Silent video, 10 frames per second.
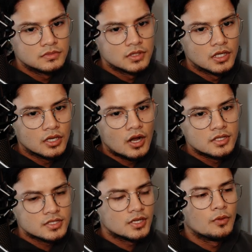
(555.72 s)
the
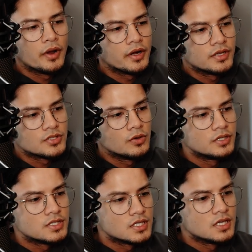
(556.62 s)
content aware is
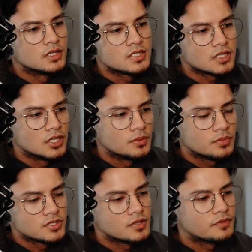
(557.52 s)
only seeing this clip,
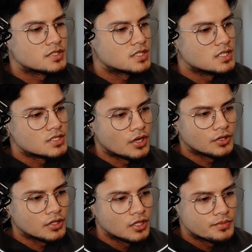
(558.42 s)
because if it sees
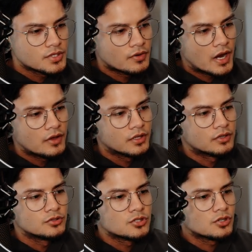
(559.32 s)
other clips around,
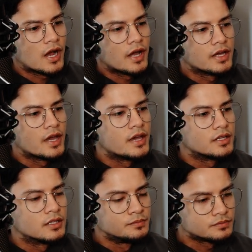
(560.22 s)
it'll try
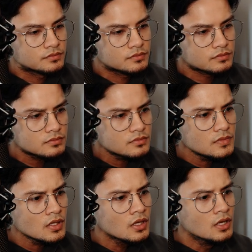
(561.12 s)
and
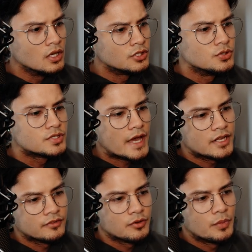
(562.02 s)
use that
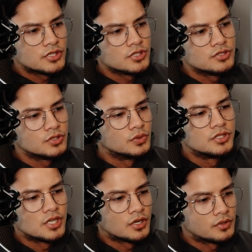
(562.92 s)
information to do the
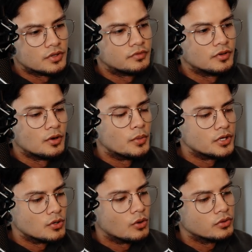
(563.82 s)
generative fill.
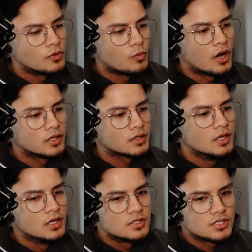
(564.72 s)
But you only want
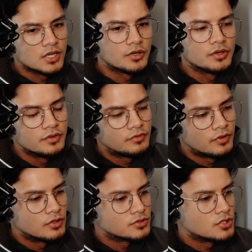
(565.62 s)
generative
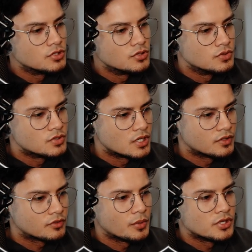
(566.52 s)
fill to use the
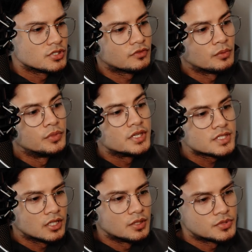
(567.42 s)
information from this
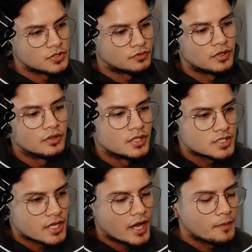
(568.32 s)
clip to fill
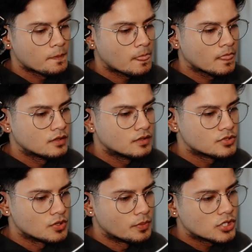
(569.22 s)
this gap.
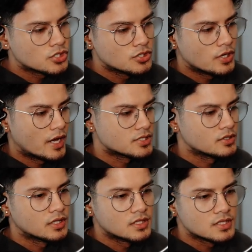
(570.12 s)
So make sure you
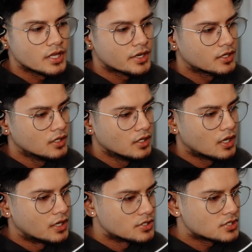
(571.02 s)
isolate this layer,
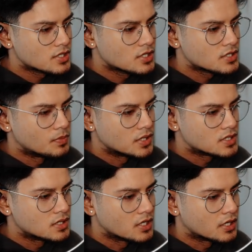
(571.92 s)
and it's just this
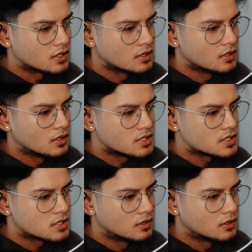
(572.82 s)
button here.
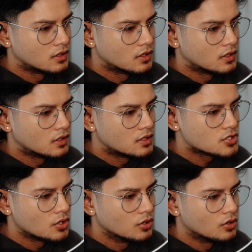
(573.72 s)
It's
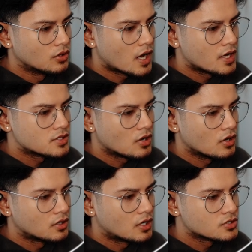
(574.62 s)
solo hides
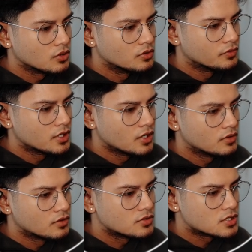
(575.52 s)
all non-solo
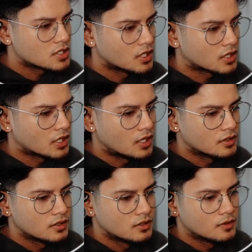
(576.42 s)
video. Just click
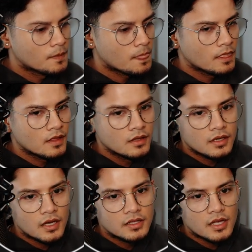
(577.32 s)
that.
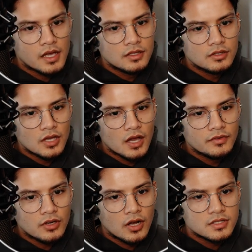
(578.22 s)
And then you have
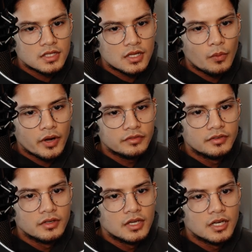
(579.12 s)
your content aware
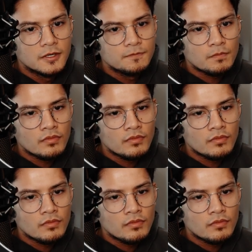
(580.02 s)
fill here.